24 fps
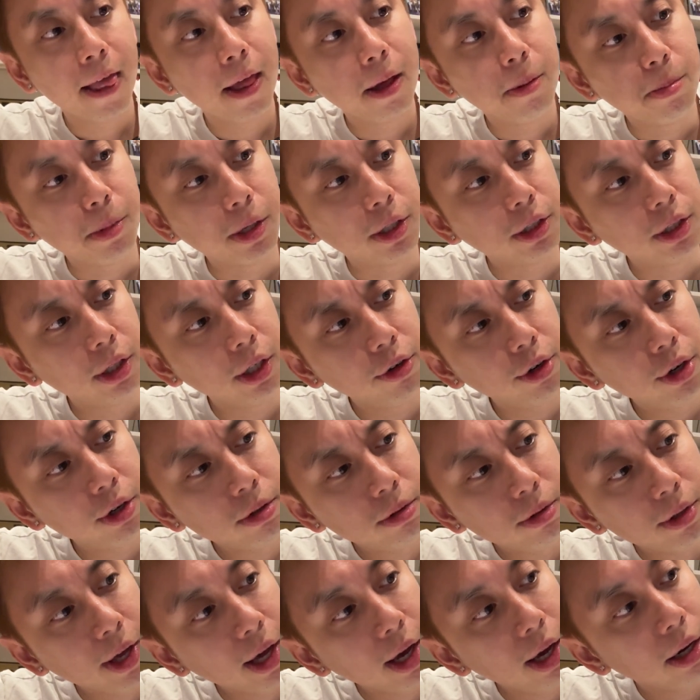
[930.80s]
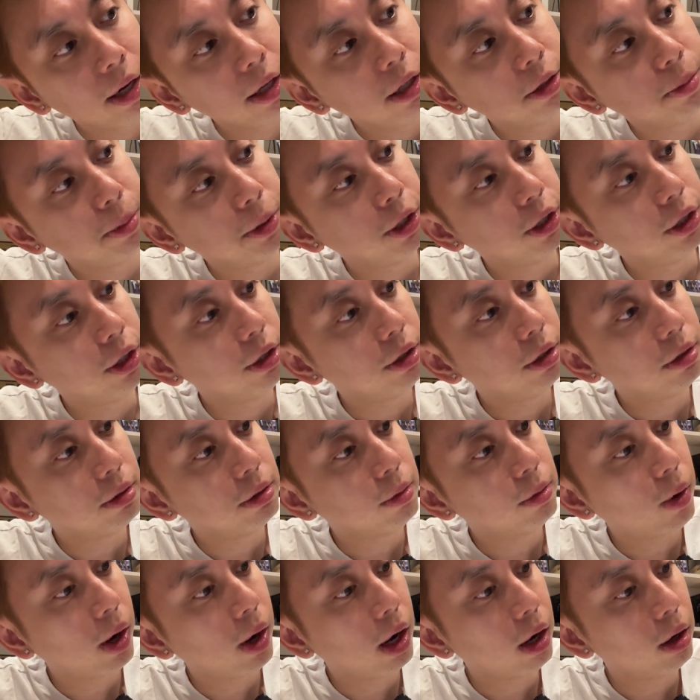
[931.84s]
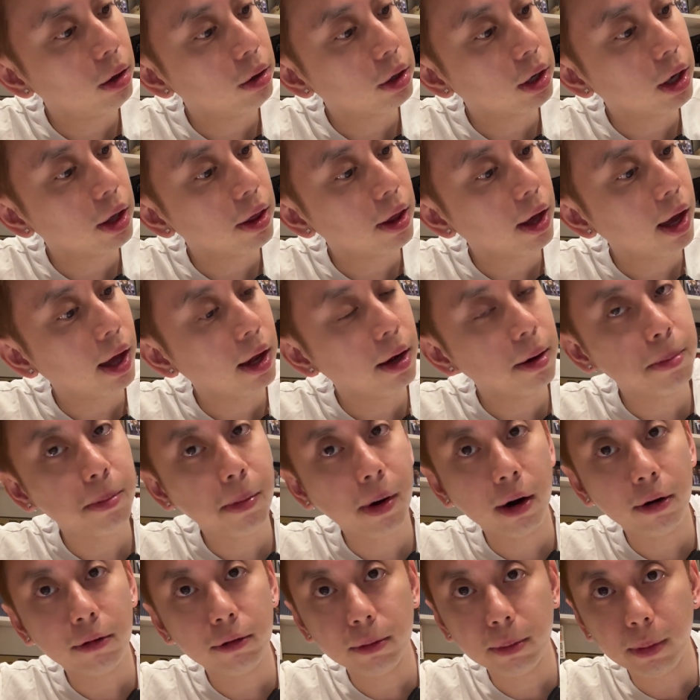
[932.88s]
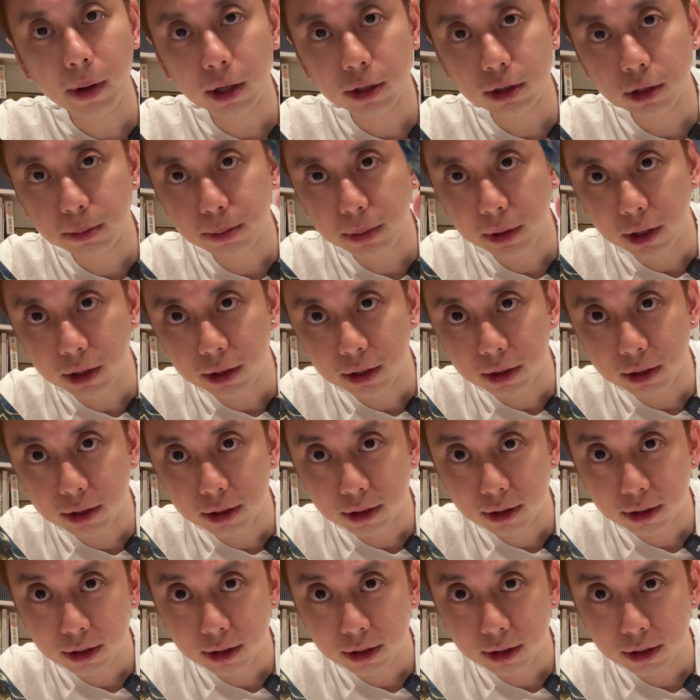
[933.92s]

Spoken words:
Mysterio. Yeah, it is Mysterio. Wow, look at that, Marvel Masterpieces.